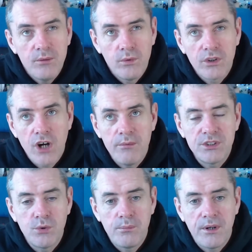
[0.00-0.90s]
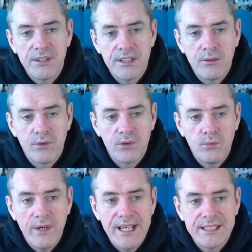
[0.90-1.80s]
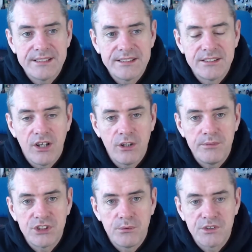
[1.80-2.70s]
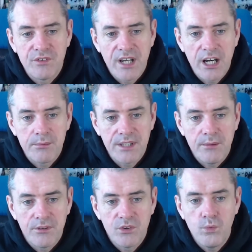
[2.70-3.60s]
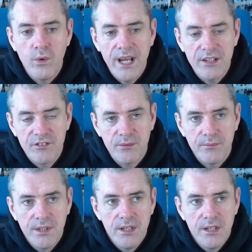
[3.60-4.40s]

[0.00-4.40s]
coming to a point, I think, where the weight is not going to be so much of an argument anymore, the weight of them,